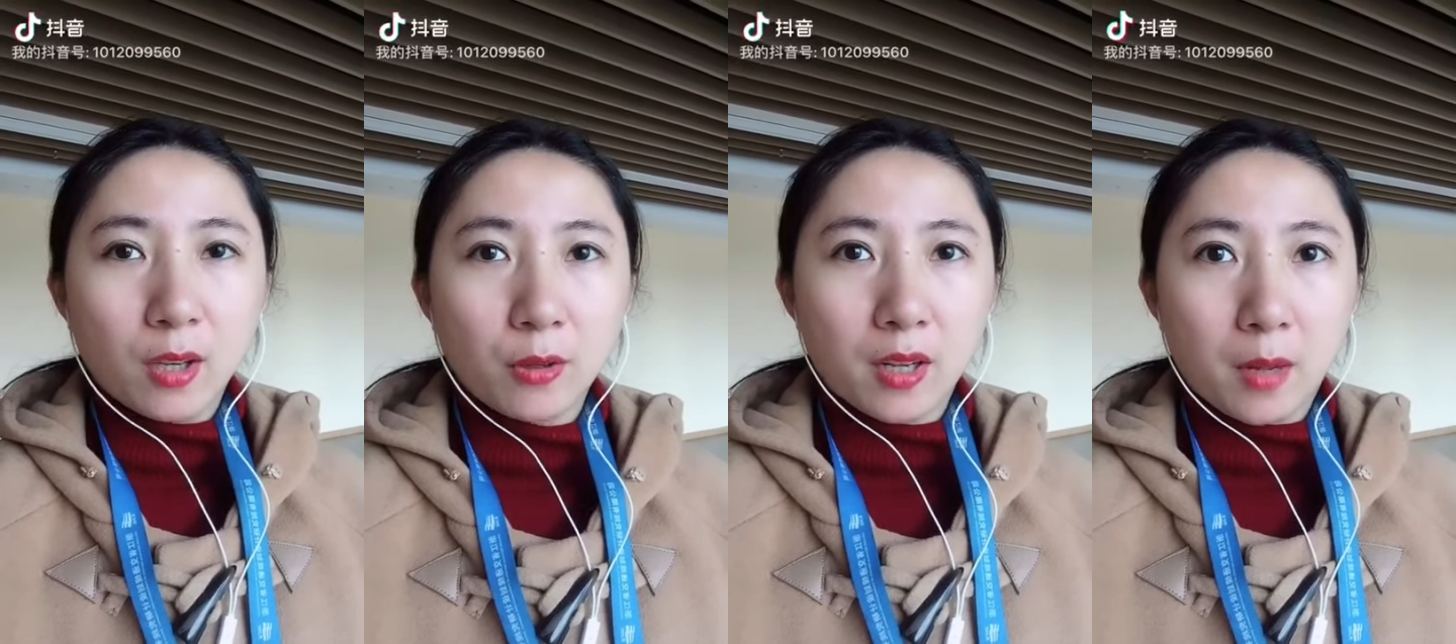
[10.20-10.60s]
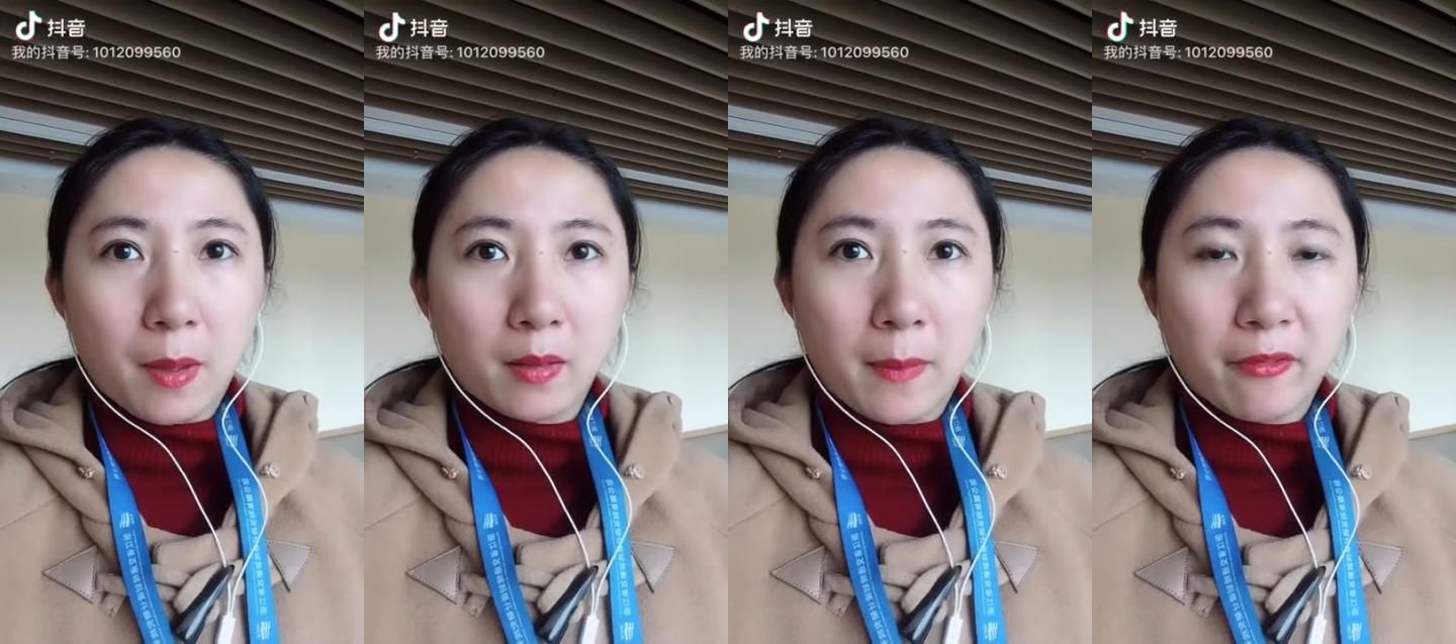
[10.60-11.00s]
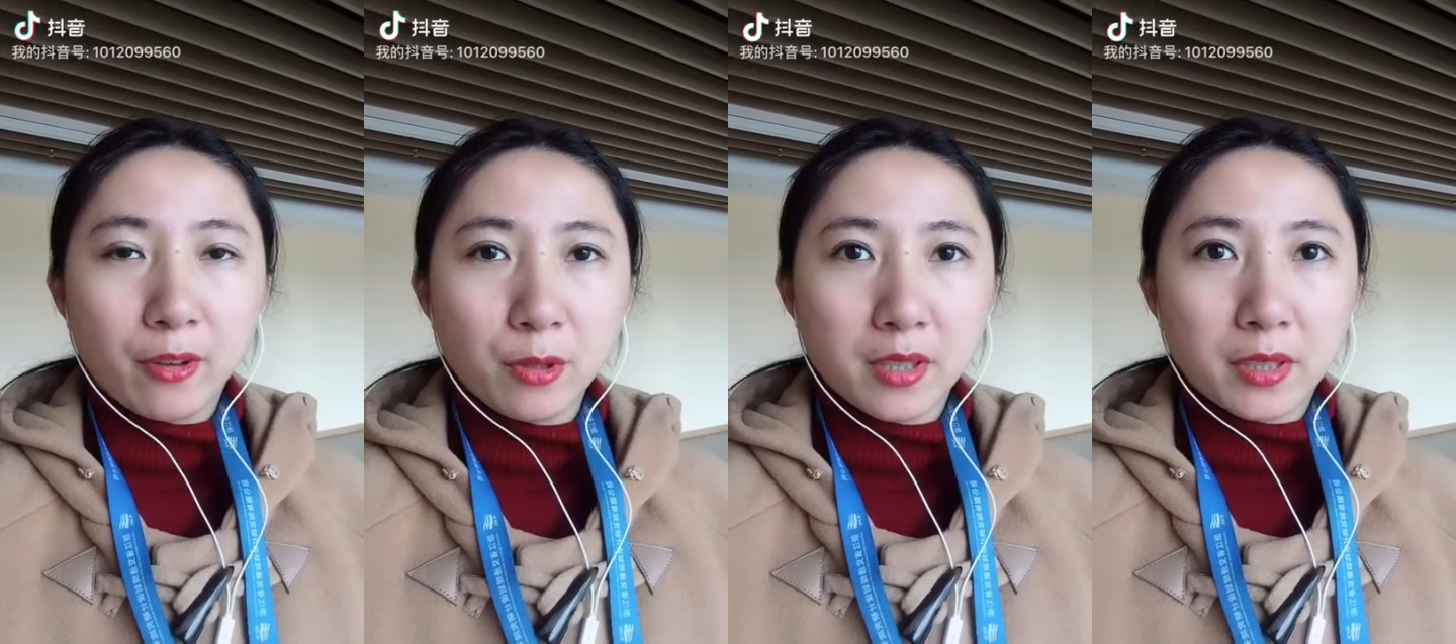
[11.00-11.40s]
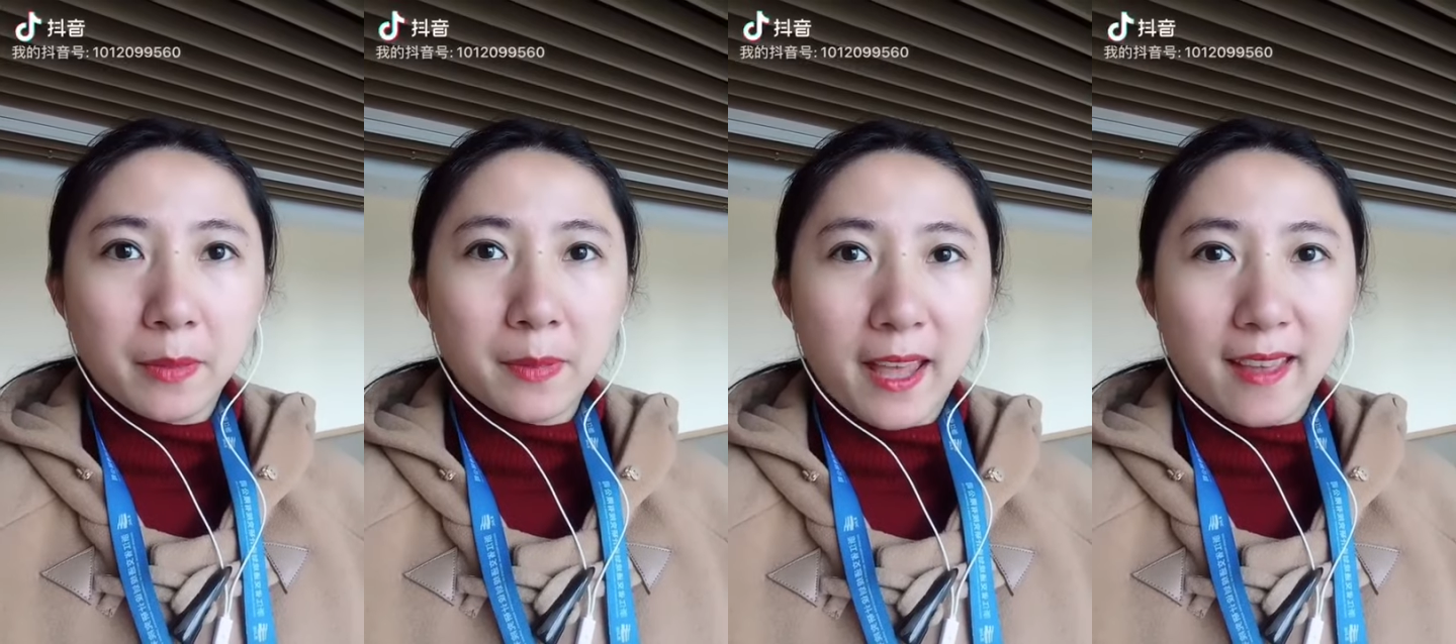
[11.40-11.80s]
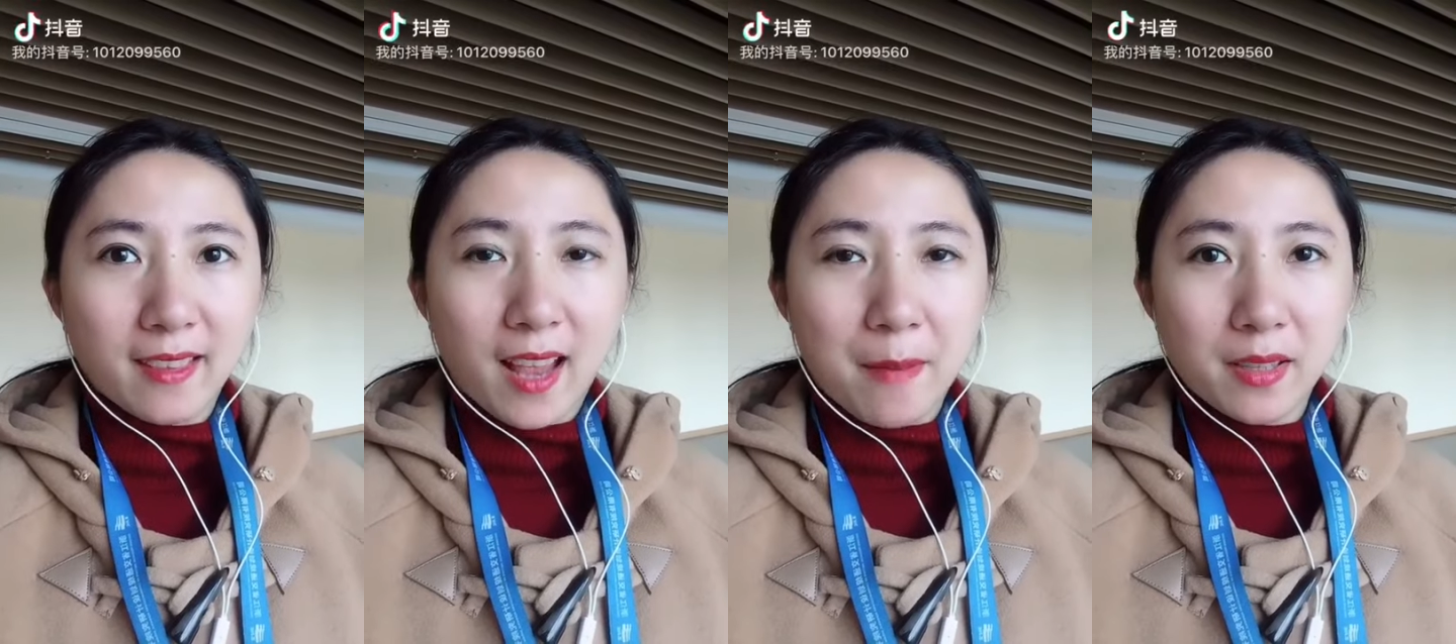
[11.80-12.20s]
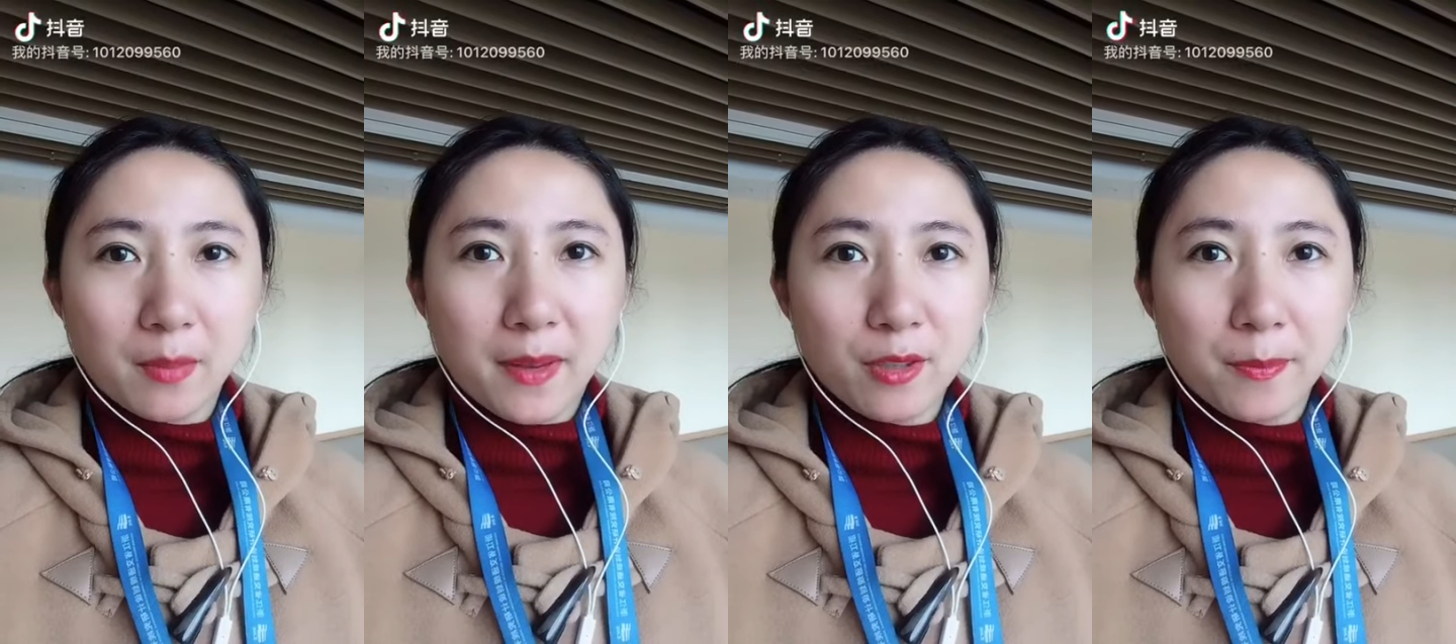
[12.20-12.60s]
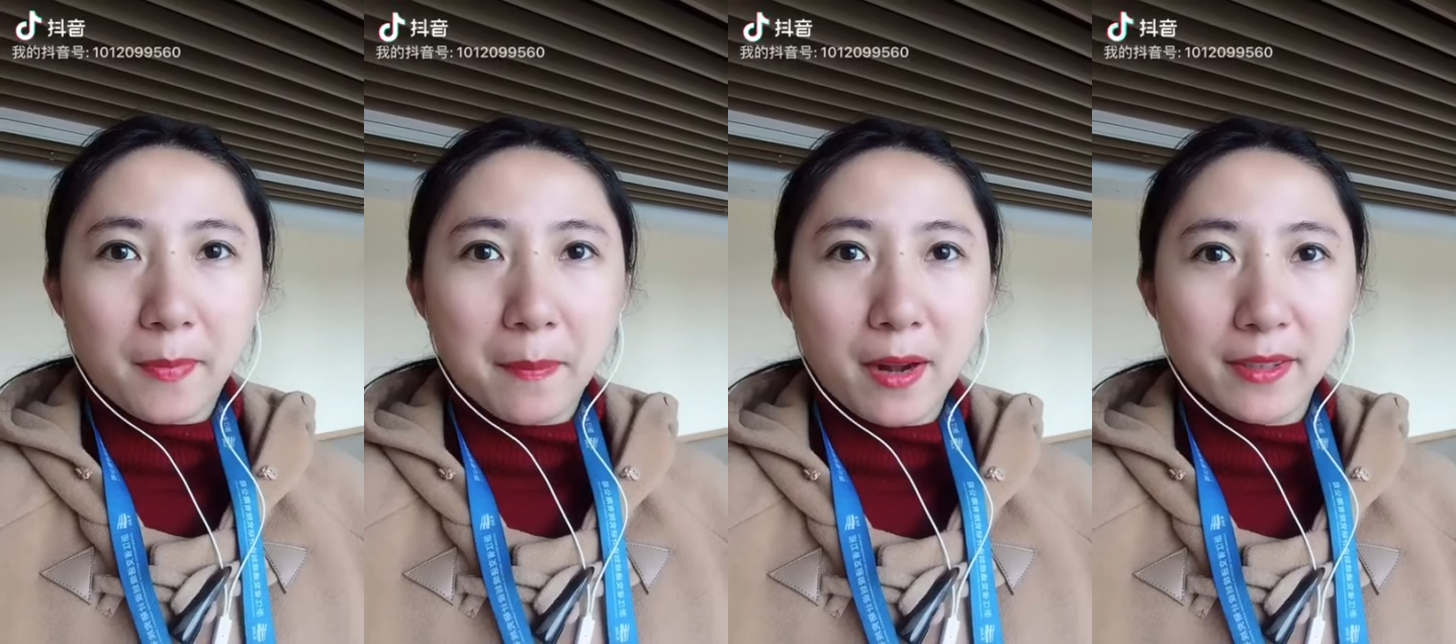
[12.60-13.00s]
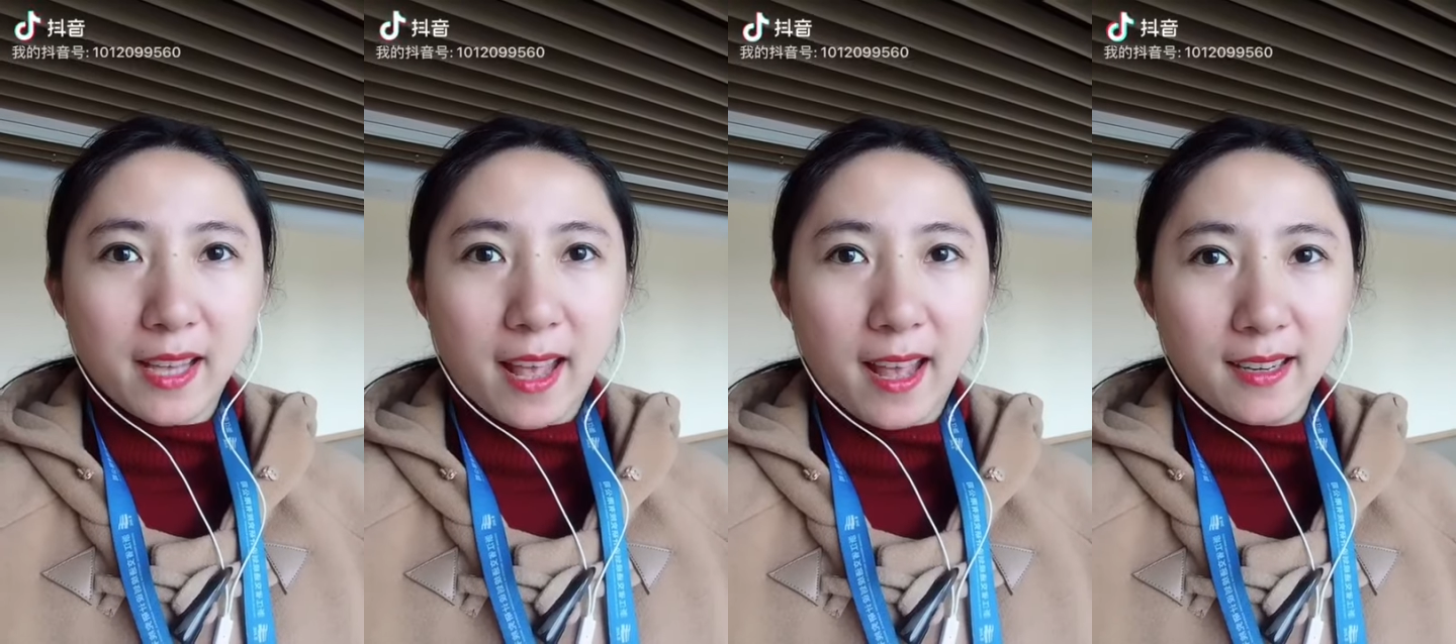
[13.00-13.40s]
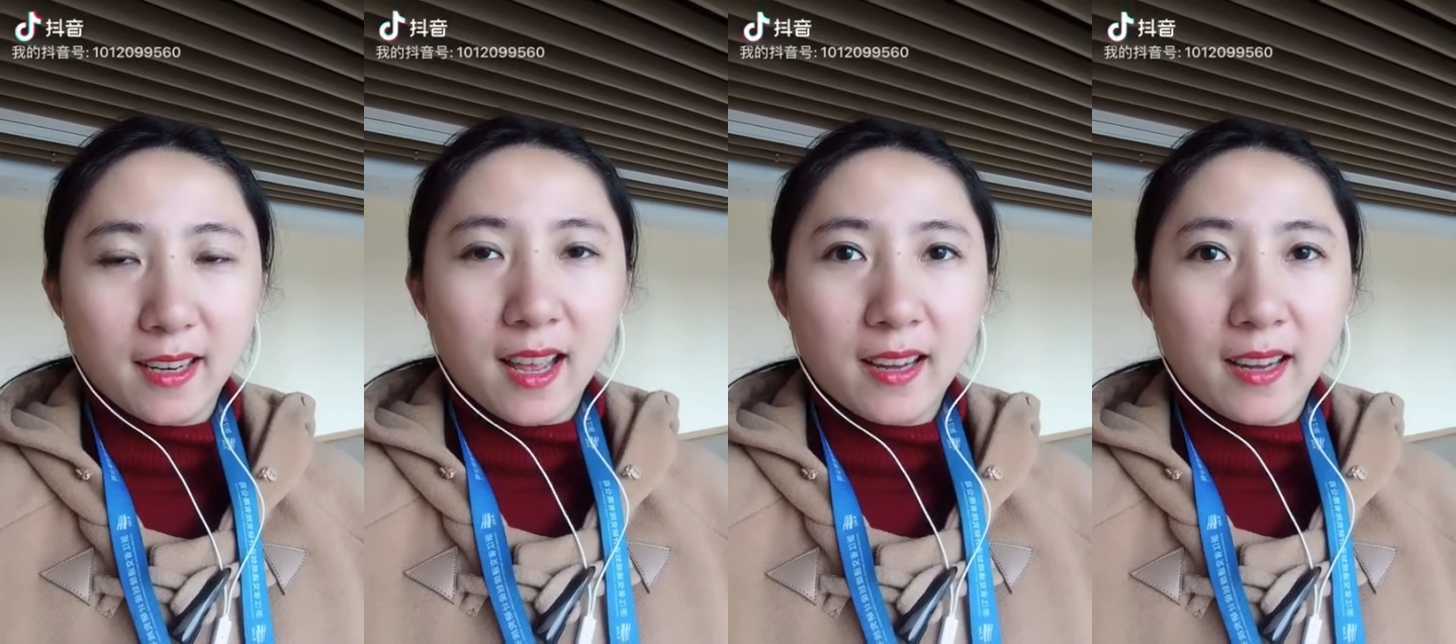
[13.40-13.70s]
To talk about my future career plan, I must mention my parents ahead.